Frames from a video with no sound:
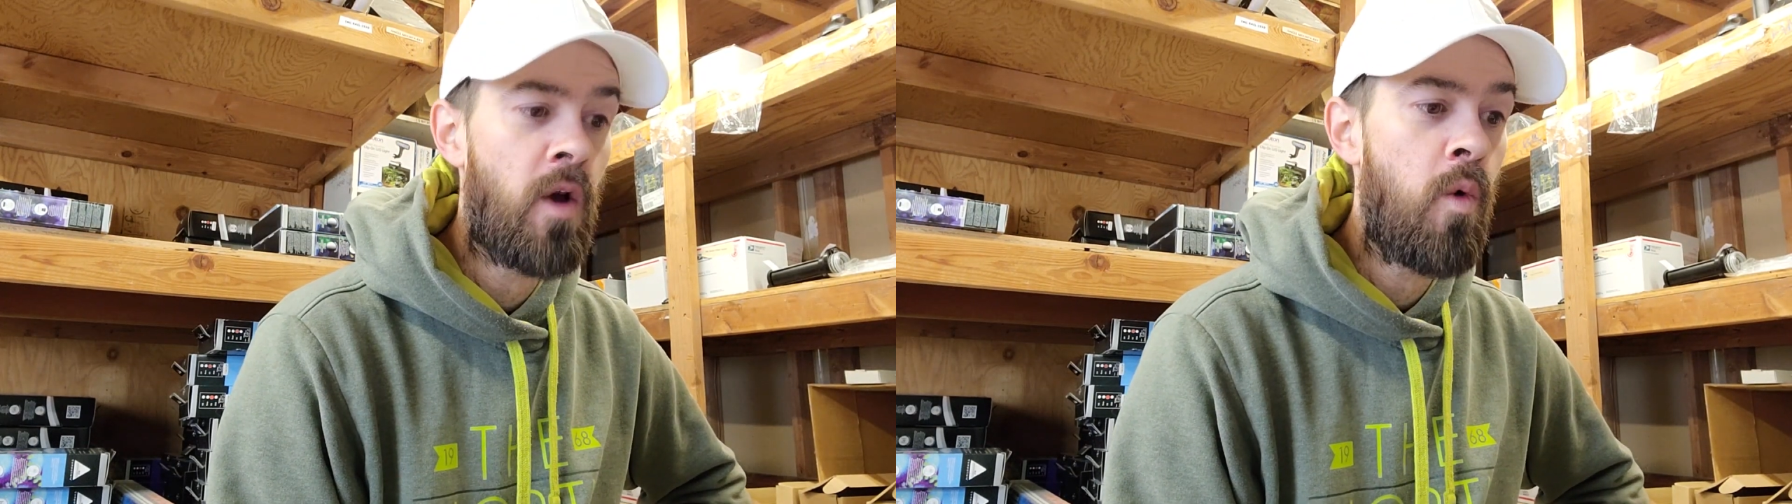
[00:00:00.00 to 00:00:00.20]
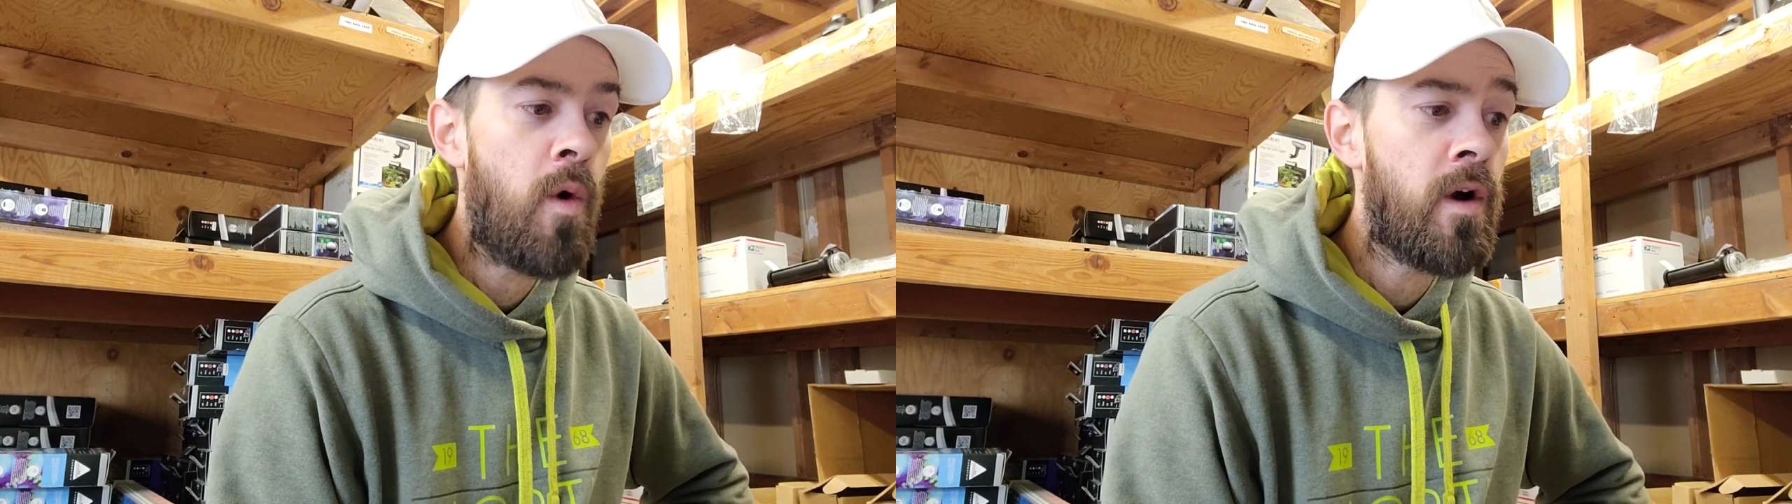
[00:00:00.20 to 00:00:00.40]

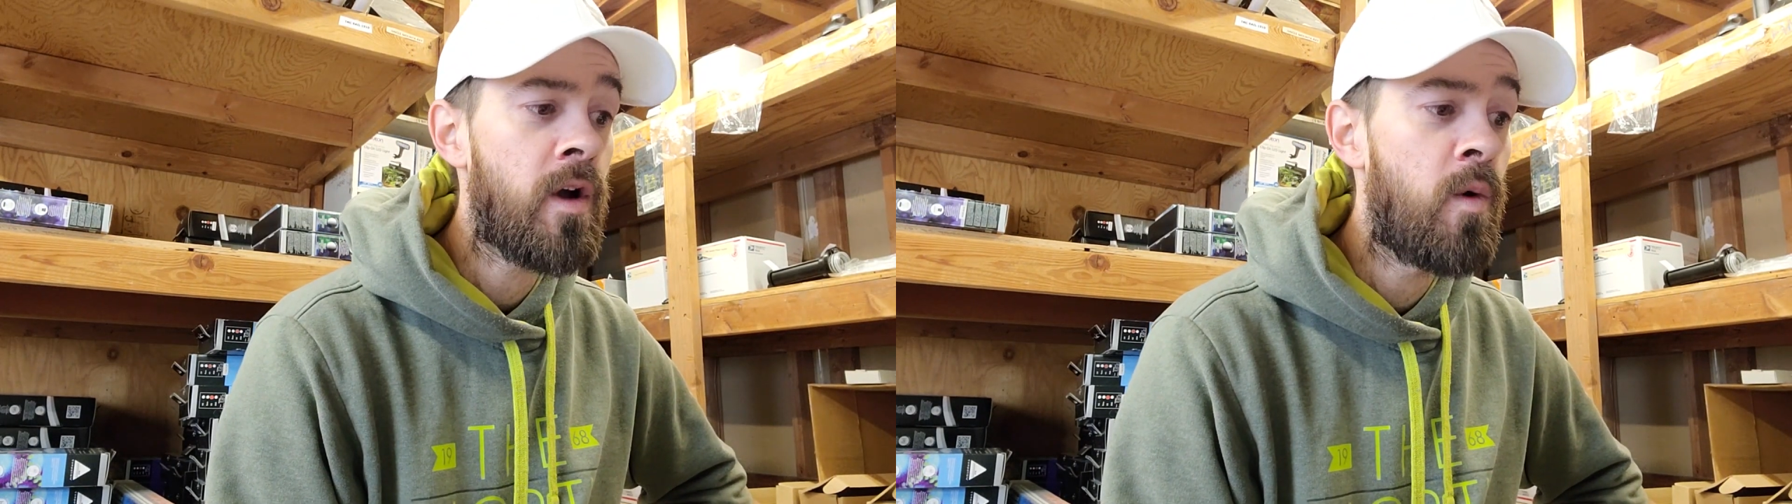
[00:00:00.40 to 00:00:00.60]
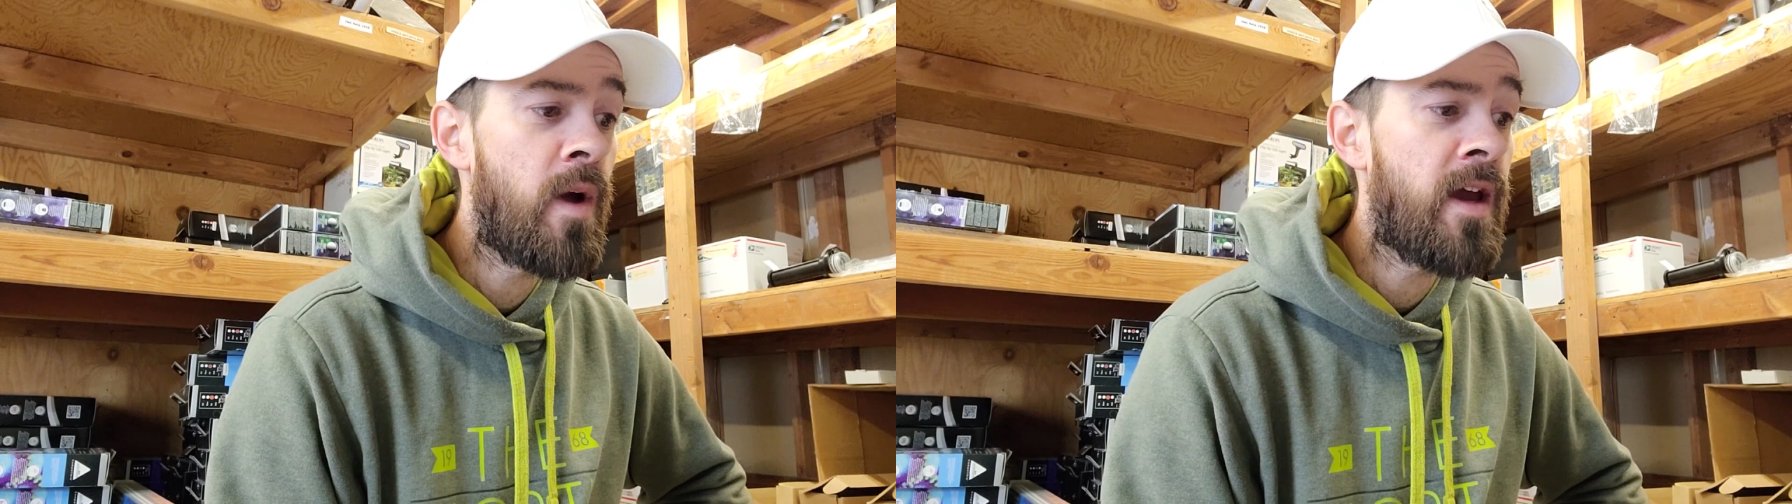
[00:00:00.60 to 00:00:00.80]

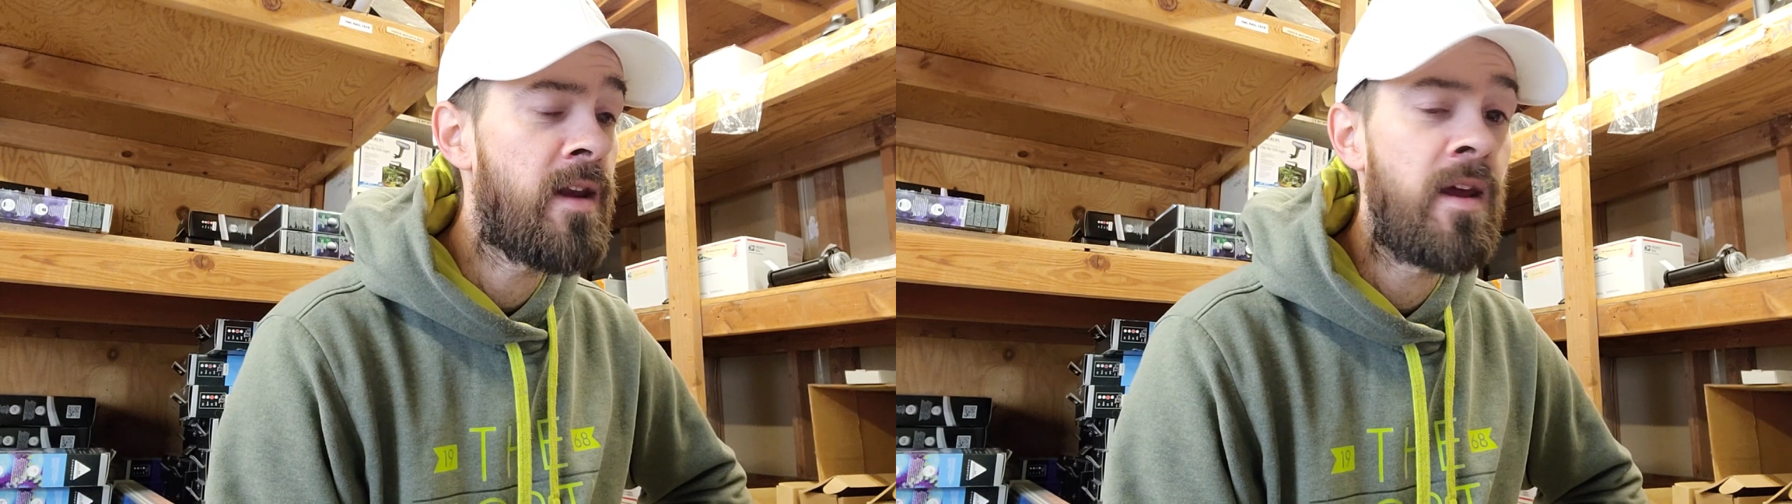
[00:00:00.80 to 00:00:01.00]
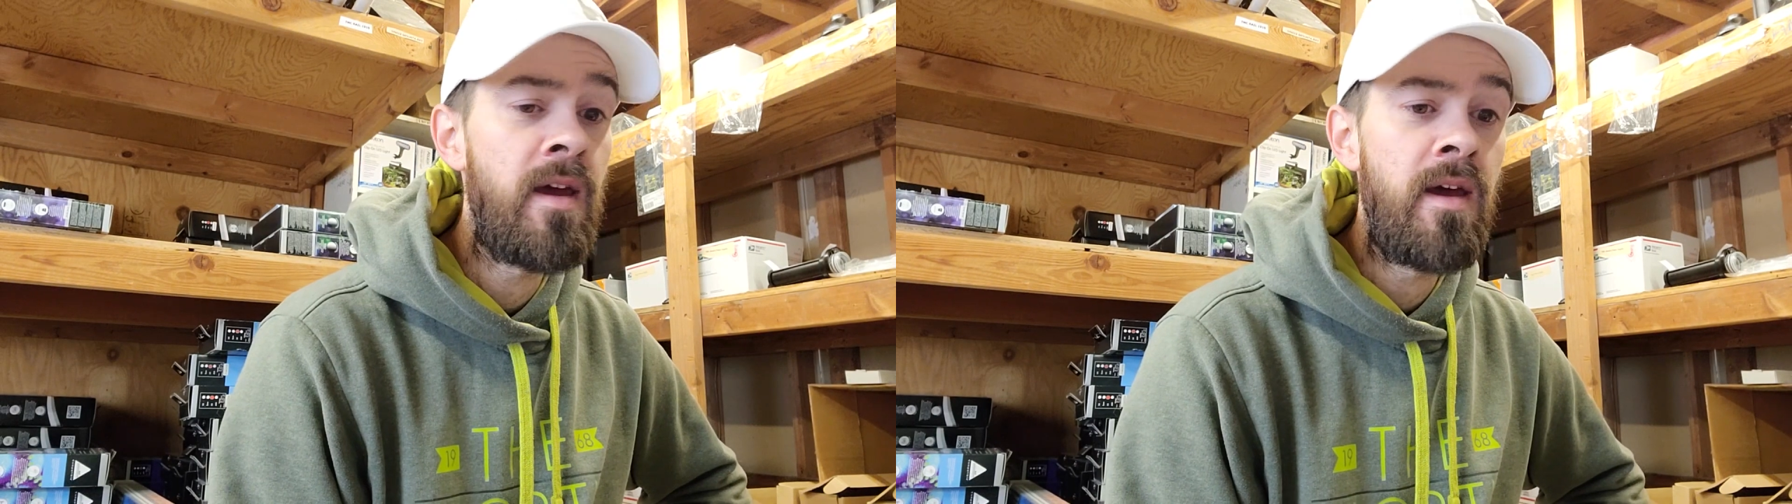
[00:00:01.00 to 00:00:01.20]
chloroquine.